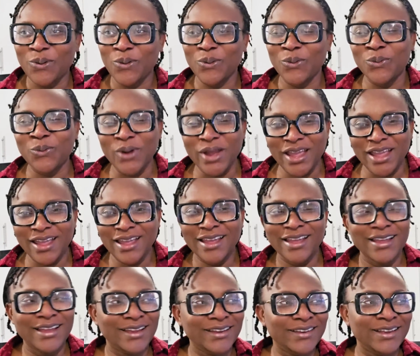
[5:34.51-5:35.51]
Where
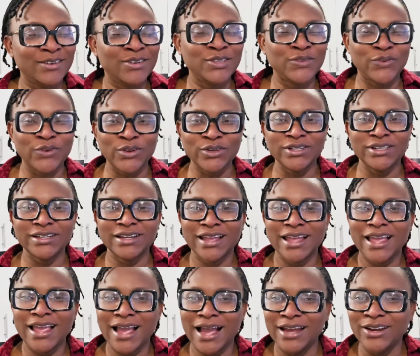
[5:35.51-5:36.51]
there is flooding.
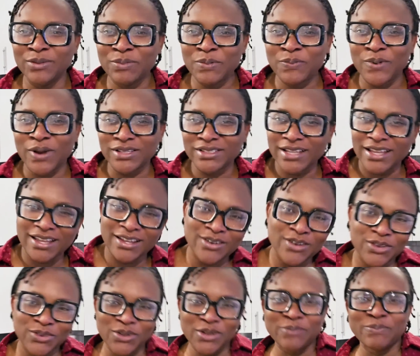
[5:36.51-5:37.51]
I know people are saying,
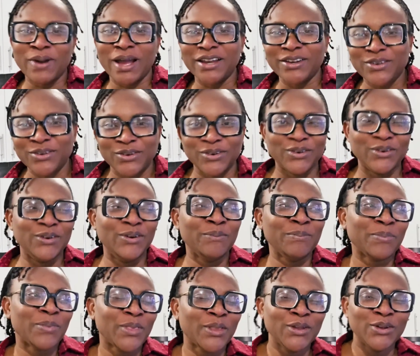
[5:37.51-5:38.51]
go to Ibadan,
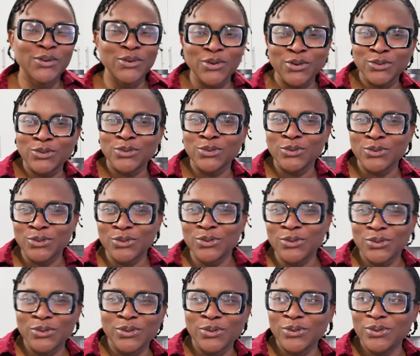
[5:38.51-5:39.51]
go
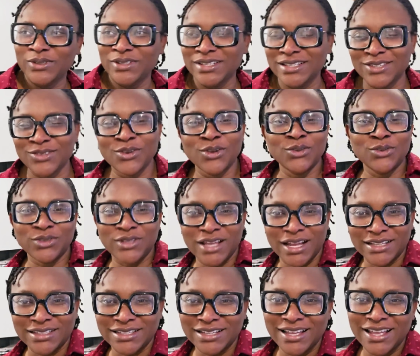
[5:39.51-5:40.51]
to this, go to
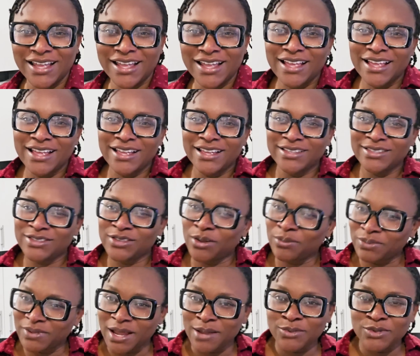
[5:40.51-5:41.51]
that.
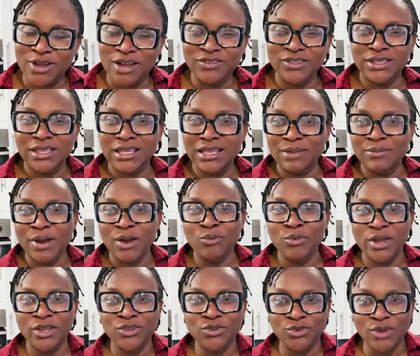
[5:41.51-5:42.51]
Sometimes you have to think about
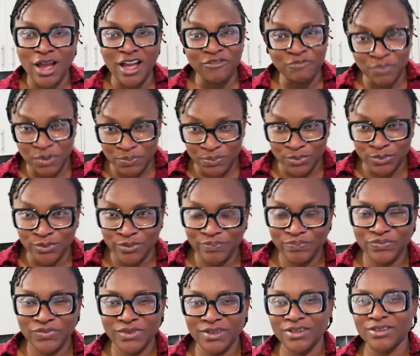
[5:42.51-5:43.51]
where you have people,
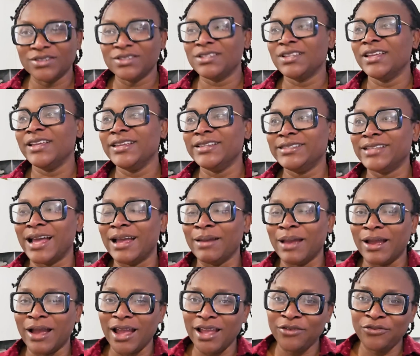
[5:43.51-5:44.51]
because
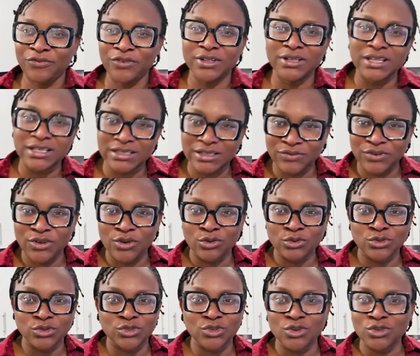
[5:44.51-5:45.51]
I feel it's
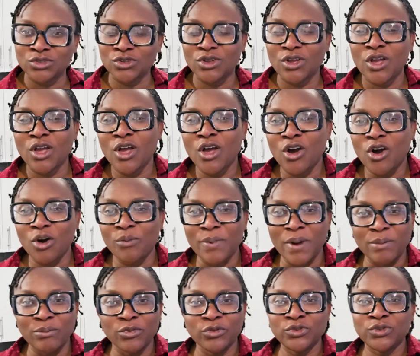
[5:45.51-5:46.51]
difficult to just up
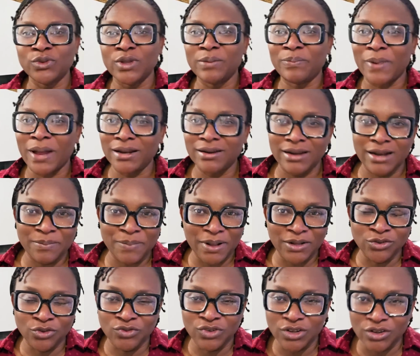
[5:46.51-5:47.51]
and move to another
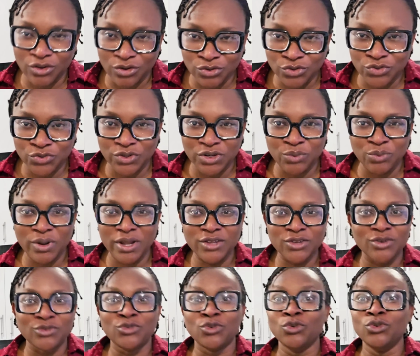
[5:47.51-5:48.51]
part of the country where
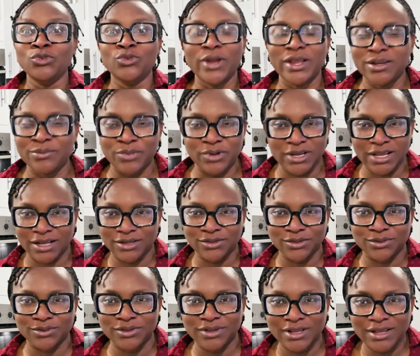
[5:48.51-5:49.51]
you don't know anybody at
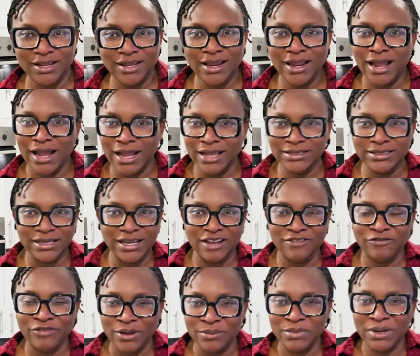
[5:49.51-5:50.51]
all. I still
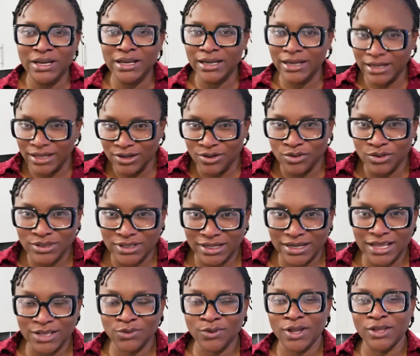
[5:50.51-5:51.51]
have family in Lagos, and
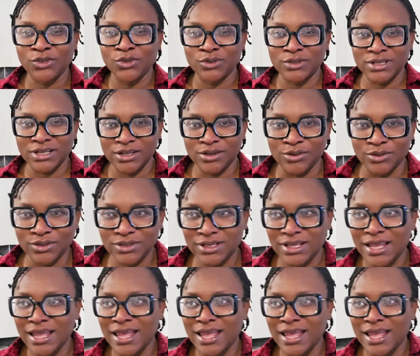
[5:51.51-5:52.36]
that's why I chose Lagos.